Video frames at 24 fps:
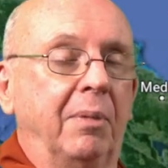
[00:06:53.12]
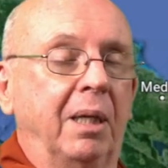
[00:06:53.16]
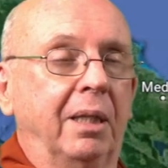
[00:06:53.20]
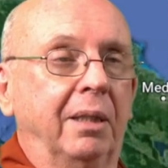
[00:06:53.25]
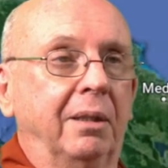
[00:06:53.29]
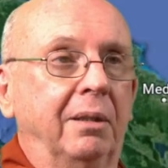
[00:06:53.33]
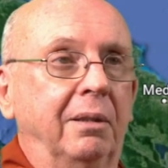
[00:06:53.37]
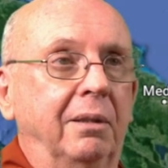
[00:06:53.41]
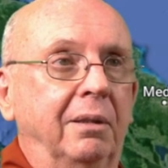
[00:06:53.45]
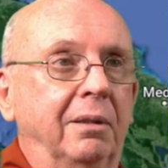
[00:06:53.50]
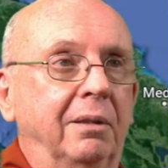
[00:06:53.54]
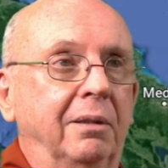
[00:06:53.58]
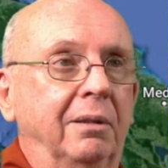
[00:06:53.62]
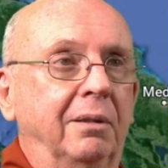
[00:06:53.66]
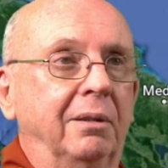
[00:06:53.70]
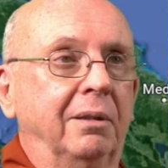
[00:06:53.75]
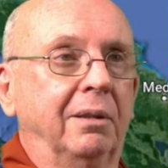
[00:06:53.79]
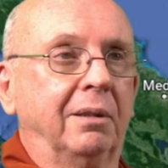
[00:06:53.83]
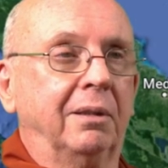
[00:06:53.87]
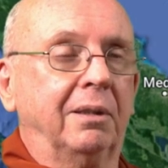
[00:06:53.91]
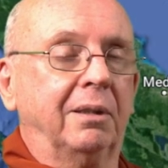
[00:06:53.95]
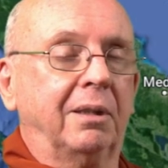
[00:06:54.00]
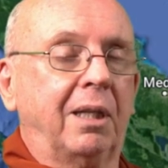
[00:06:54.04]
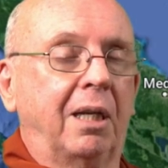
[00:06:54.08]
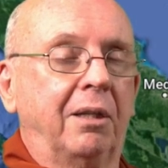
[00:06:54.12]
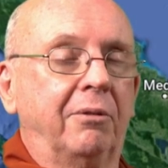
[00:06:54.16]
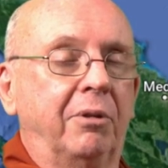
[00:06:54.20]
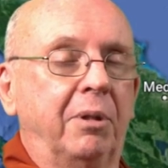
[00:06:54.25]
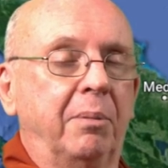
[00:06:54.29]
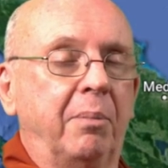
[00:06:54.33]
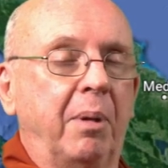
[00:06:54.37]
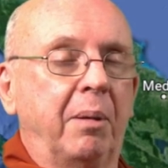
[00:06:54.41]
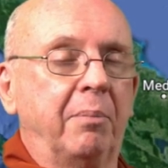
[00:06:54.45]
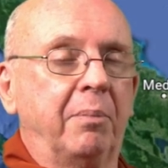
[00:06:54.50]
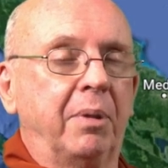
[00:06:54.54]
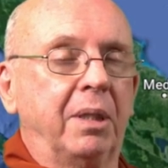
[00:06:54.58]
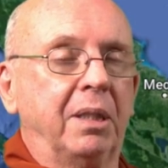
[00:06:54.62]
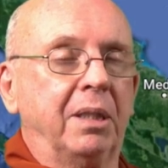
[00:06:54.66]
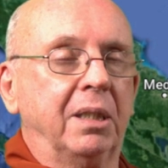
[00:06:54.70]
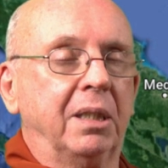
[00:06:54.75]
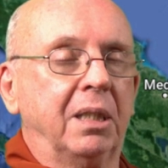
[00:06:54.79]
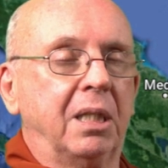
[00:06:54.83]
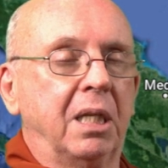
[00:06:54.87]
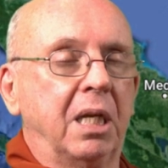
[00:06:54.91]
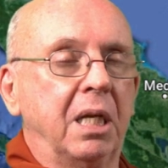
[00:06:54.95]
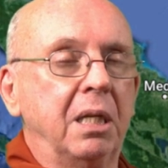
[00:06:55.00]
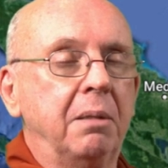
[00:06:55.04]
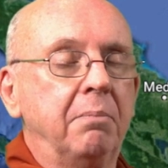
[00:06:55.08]
man, I can't remember his
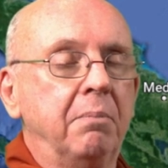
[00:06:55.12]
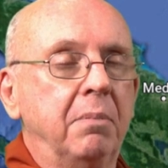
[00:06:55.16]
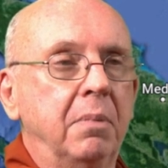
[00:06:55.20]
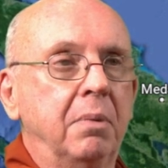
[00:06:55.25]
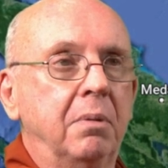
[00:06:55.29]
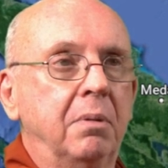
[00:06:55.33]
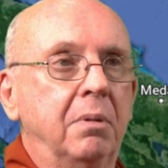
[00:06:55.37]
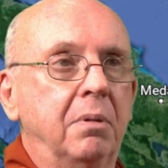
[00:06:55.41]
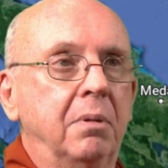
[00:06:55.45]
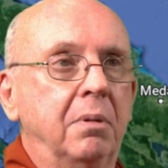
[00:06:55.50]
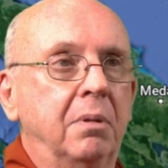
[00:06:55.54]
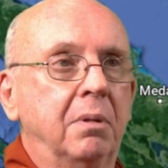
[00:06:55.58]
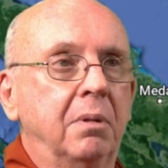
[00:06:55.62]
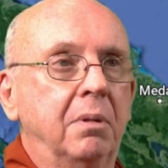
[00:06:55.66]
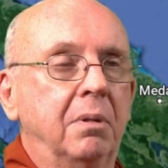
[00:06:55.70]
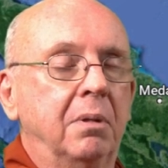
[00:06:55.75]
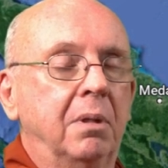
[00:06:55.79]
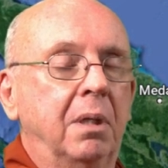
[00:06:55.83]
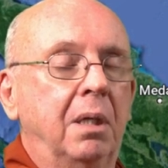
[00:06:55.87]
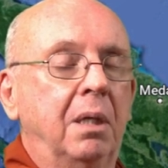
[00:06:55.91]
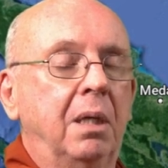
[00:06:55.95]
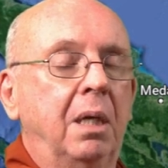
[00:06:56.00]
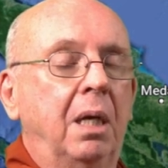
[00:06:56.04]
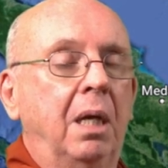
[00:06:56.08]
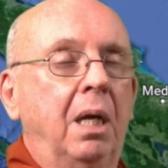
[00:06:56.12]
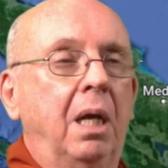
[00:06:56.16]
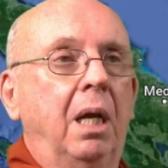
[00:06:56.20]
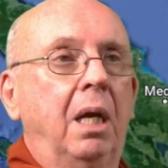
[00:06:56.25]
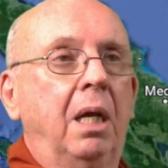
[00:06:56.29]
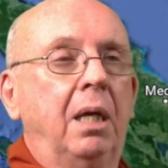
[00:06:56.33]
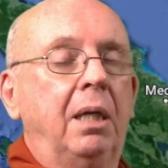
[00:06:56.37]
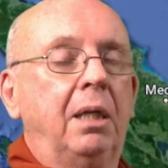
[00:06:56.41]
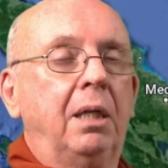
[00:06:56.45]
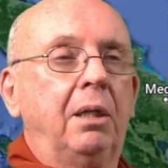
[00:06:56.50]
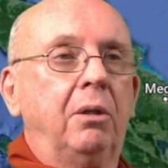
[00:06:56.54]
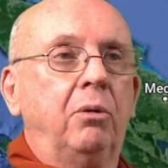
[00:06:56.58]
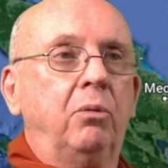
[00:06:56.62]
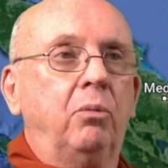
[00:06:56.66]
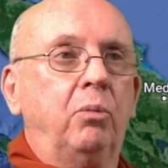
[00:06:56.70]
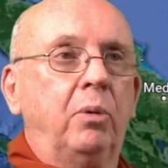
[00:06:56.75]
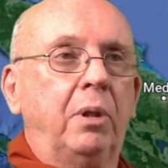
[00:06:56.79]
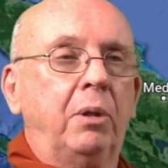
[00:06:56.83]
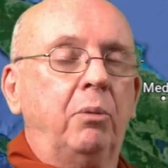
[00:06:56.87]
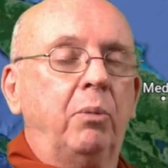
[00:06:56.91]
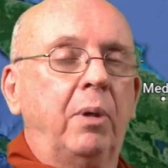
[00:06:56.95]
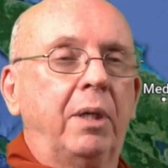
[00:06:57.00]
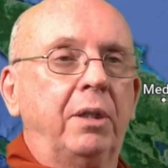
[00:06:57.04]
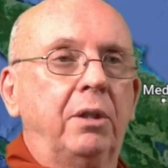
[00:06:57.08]
name, he,
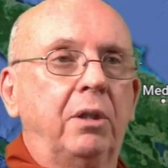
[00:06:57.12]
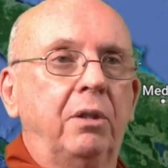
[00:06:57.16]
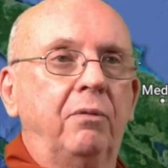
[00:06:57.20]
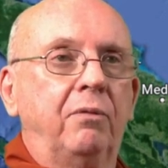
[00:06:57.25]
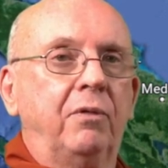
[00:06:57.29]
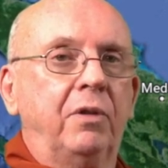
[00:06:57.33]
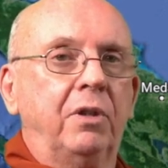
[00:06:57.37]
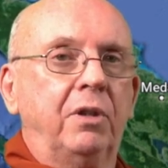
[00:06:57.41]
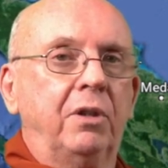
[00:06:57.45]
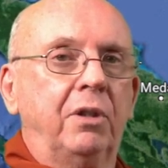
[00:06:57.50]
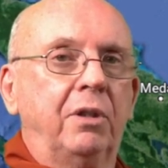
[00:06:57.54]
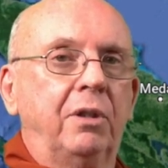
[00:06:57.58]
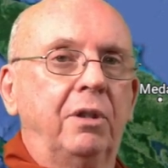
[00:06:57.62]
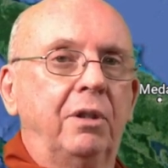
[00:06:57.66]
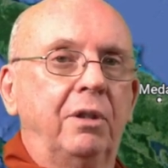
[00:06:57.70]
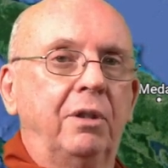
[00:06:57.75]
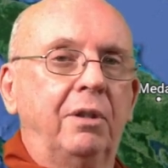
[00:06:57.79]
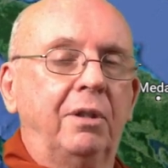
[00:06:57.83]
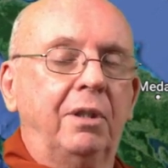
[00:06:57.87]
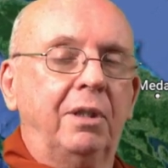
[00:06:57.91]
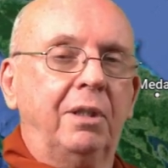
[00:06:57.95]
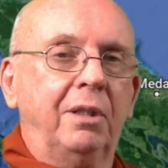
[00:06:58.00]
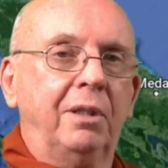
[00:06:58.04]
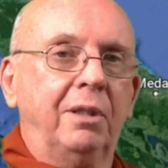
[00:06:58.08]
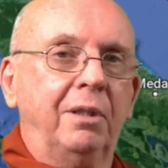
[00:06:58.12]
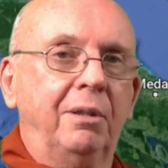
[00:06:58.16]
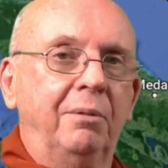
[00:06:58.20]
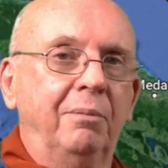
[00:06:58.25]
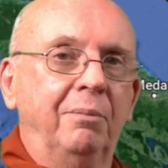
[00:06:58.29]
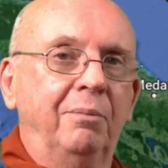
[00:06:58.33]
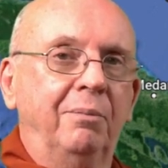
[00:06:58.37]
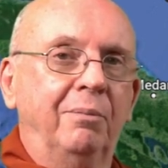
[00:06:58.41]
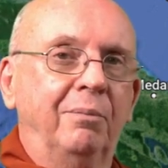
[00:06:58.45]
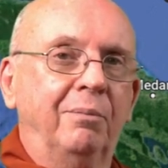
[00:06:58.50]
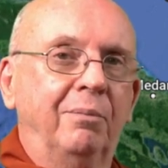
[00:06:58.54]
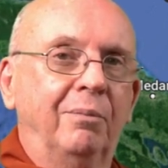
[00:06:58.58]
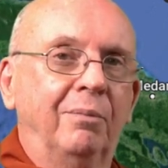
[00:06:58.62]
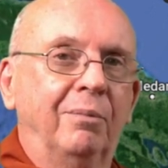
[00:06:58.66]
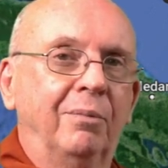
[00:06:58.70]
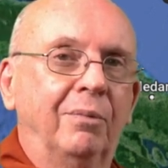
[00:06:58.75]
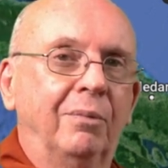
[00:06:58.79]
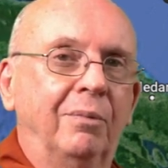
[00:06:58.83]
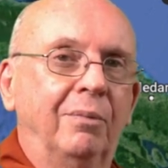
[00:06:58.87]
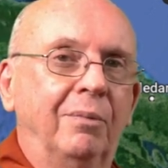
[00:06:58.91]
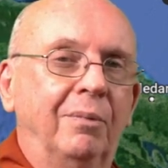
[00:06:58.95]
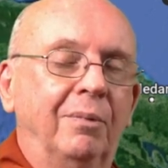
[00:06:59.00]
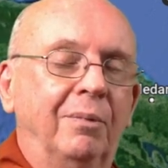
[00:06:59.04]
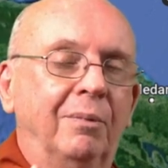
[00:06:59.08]
we went and visited the
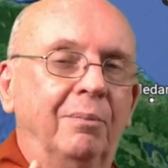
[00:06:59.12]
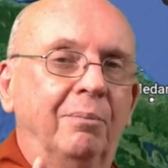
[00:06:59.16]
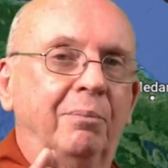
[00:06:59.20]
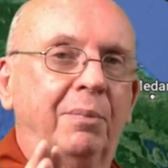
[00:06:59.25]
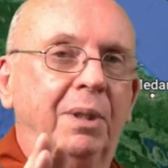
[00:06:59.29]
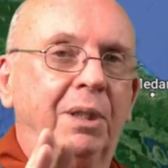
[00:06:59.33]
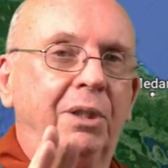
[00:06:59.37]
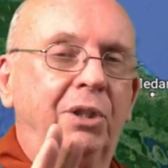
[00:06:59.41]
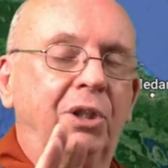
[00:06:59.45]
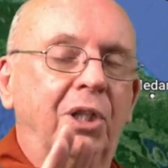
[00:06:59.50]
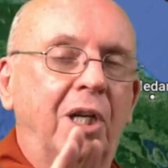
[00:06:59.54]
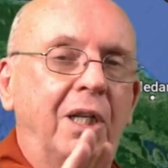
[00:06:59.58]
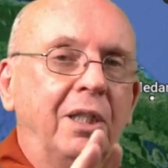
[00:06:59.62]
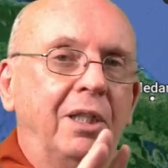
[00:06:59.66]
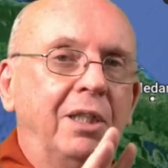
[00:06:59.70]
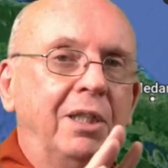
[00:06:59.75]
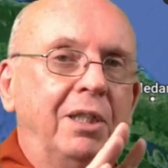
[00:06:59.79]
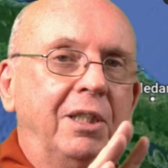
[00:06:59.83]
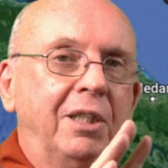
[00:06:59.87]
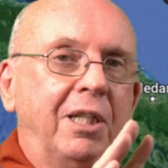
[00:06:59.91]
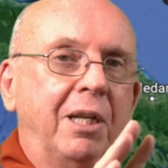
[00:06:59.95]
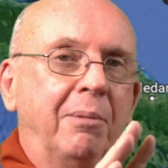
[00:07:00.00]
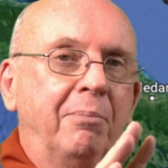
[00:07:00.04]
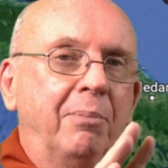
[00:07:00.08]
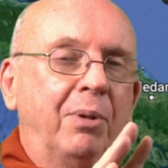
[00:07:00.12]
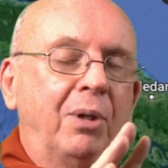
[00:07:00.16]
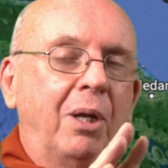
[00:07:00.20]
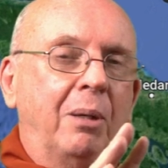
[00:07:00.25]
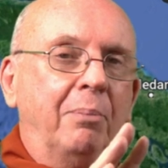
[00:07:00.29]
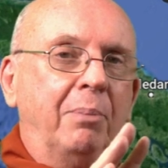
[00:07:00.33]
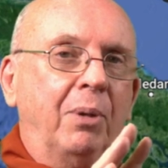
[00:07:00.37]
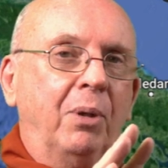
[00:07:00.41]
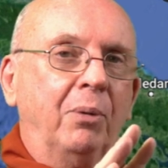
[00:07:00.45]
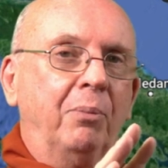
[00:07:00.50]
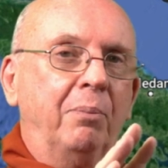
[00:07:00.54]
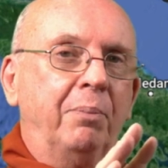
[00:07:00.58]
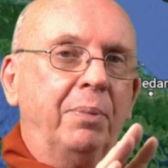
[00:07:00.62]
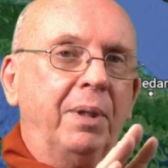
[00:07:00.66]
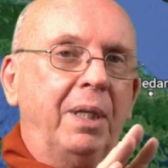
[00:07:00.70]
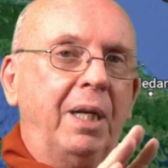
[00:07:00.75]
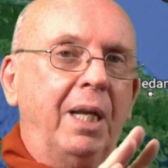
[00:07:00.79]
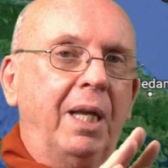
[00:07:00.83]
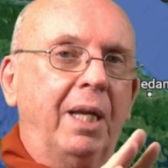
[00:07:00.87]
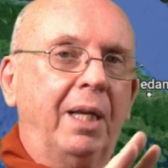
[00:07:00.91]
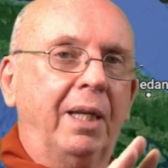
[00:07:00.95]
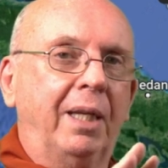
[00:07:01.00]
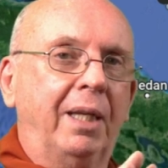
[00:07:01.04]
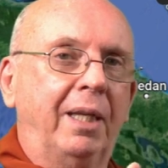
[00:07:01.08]
big Chinese temple up on
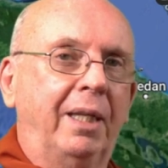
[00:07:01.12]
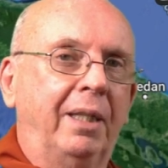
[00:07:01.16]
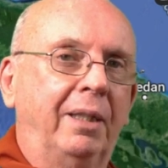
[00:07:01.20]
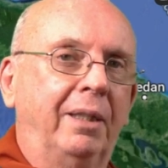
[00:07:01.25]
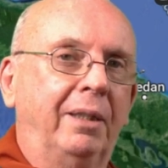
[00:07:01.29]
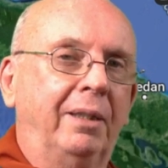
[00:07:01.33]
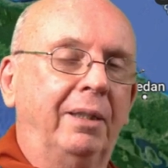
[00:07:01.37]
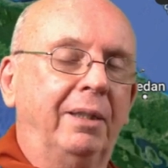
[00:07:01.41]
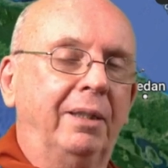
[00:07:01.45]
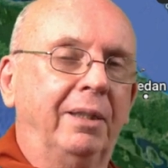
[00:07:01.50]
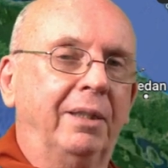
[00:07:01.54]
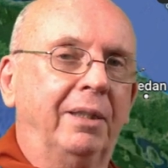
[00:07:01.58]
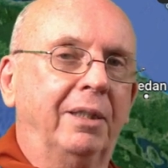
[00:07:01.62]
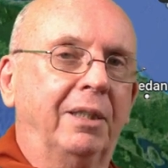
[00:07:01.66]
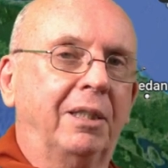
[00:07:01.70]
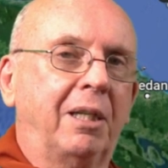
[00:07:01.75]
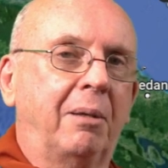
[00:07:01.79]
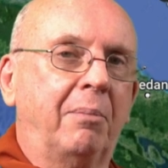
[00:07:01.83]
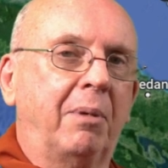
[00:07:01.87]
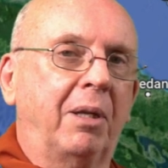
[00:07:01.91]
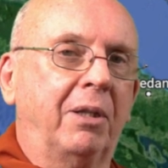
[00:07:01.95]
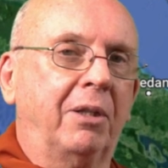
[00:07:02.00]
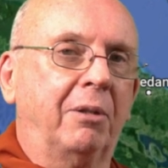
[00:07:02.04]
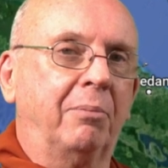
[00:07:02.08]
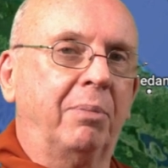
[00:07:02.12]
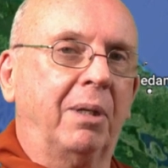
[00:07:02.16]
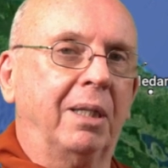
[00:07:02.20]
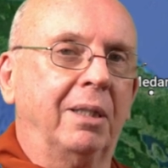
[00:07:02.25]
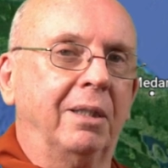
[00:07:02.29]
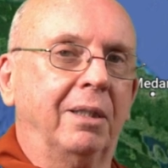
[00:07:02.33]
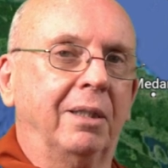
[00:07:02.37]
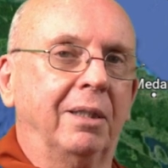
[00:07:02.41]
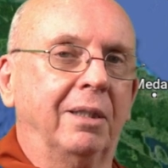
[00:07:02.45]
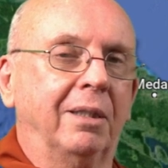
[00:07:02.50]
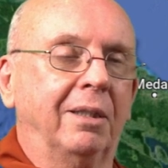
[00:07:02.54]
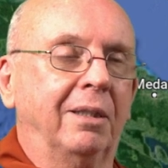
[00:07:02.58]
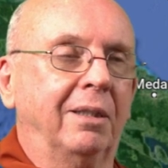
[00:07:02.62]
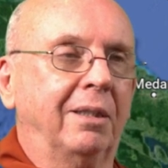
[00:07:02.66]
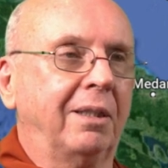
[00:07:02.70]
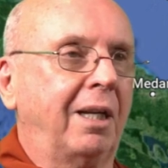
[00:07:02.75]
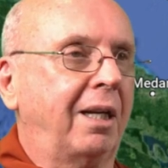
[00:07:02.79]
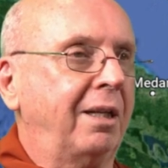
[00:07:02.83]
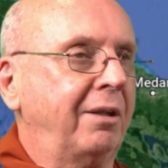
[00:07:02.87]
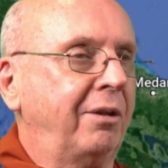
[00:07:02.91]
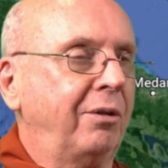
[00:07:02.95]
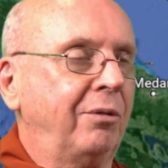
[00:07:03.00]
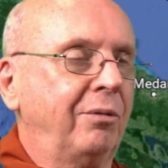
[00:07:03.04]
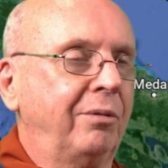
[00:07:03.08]
Penang Hill and some other places.
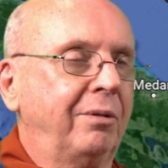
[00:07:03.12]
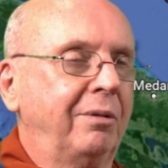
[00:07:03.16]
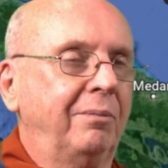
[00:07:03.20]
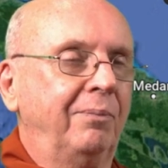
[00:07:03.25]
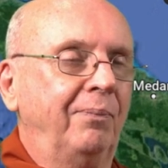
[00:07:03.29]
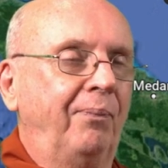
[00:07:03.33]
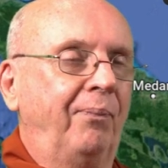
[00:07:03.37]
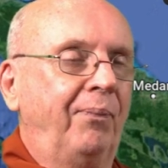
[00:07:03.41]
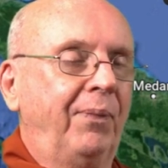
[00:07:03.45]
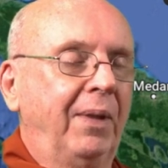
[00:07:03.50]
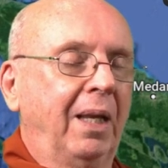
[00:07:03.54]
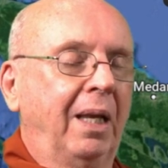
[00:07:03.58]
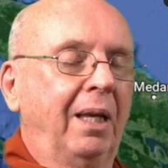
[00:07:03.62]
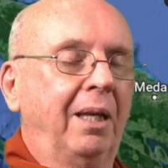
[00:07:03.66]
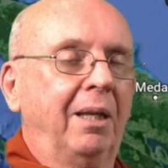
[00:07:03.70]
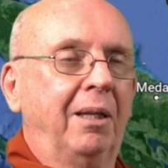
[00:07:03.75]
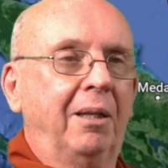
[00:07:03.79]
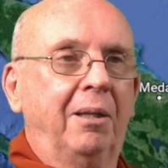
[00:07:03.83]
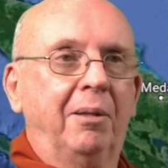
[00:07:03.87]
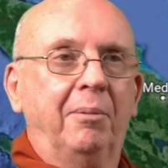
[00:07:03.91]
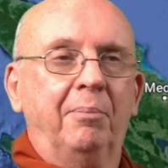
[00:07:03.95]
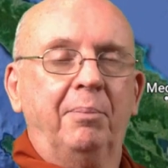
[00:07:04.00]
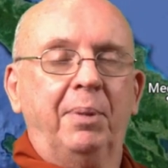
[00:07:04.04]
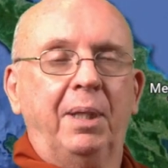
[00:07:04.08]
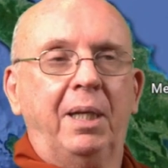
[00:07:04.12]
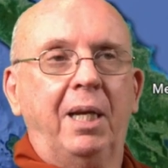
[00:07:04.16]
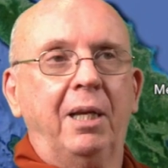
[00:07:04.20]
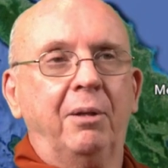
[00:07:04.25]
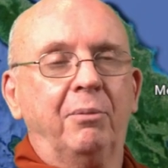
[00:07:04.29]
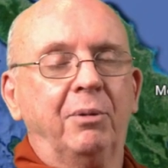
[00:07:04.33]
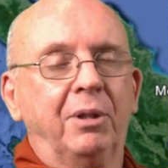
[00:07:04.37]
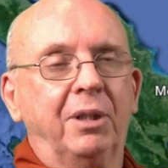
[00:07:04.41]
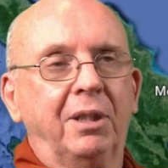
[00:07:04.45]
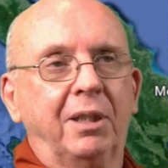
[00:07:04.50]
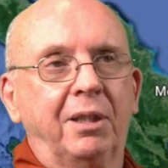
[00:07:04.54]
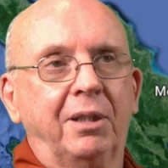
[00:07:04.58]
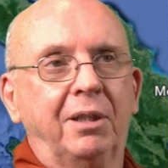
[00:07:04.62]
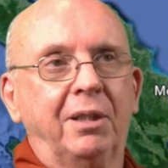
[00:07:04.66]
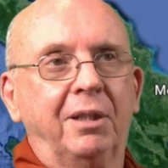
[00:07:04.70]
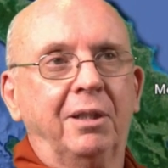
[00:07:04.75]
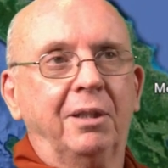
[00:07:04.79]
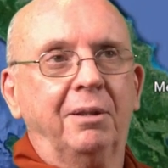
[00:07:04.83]
I thought Penang was such